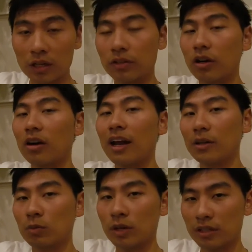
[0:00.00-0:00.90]
They are
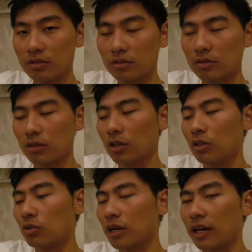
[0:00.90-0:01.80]
lightweight.
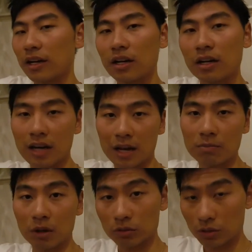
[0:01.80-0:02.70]
You can climb
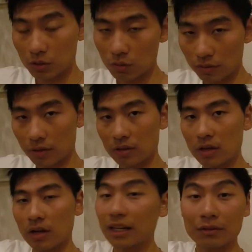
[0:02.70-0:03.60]
mountains with it.
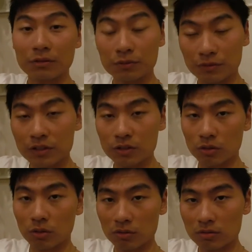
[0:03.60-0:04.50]
They have a thick
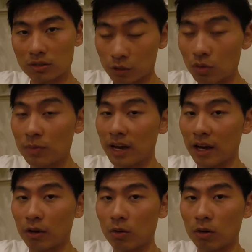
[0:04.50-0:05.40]
sole, extremely
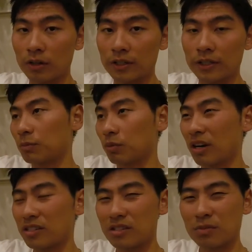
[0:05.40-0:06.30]
high quality. The
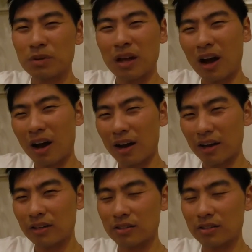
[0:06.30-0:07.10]
price is a bit high.